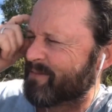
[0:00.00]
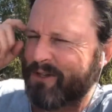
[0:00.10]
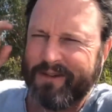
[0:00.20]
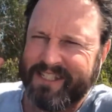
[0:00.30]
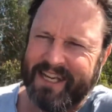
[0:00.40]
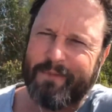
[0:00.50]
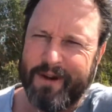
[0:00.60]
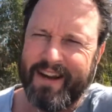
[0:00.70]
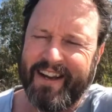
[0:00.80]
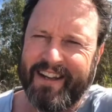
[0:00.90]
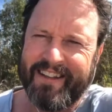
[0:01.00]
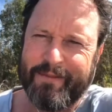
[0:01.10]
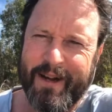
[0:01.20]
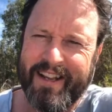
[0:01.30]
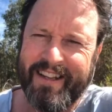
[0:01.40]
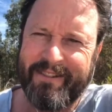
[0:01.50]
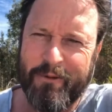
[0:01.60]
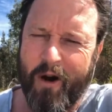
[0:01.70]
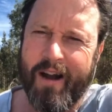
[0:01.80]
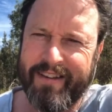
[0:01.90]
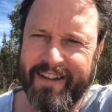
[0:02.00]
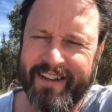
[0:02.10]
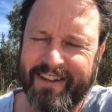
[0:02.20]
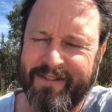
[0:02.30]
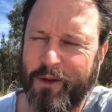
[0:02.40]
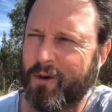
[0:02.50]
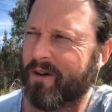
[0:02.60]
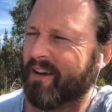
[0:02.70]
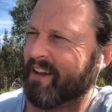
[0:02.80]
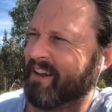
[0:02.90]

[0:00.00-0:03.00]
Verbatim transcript: I'm sure somewhere in the bloody writing of your